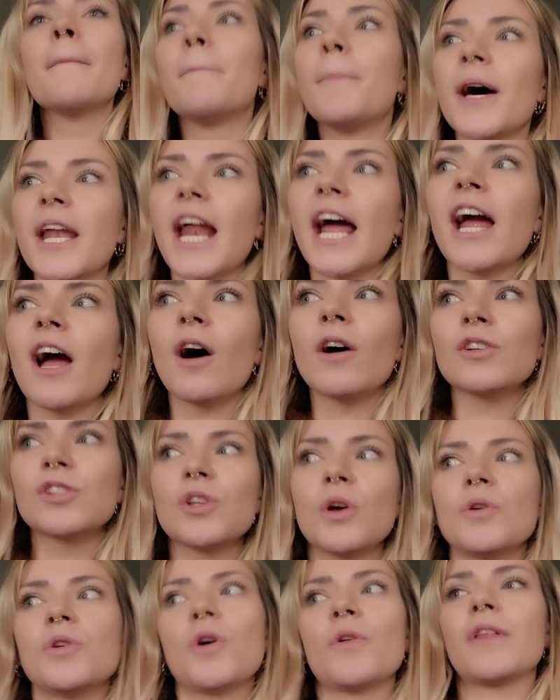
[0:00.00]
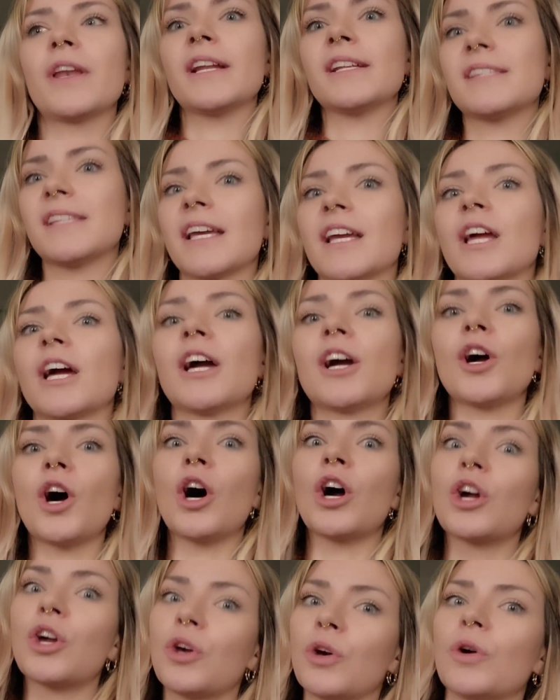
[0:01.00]
But I also know that it's like
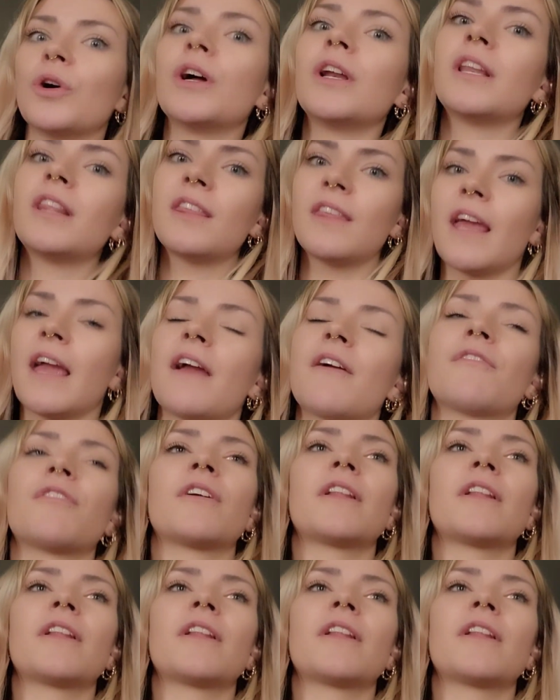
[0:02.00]
a good thing